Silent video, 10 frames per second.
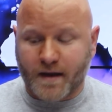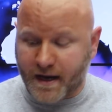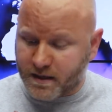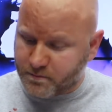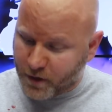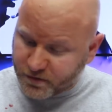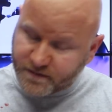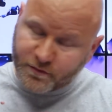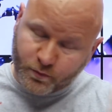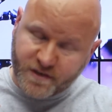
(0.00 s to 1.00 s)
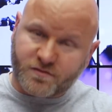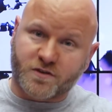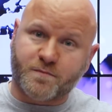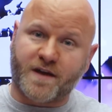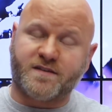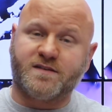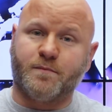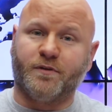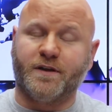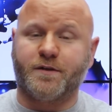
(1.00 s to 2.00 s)
And most of the research methods
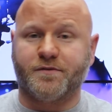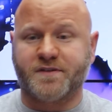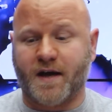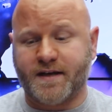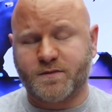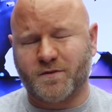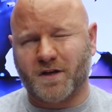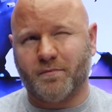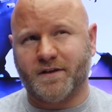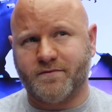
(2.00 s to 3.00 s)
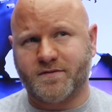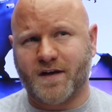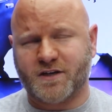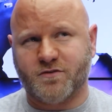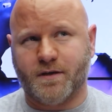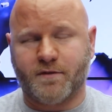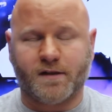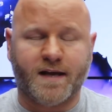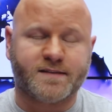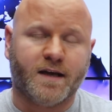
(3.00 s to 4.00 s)
in political science, which I believe is the actual name of the
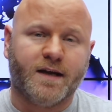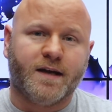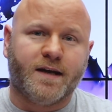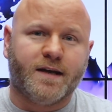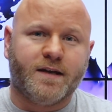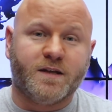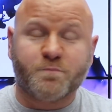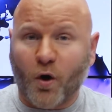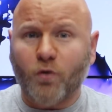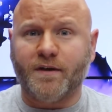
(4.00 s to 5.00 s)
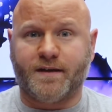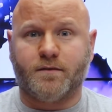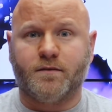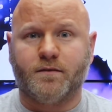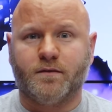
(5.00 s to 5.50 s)
class, is polling.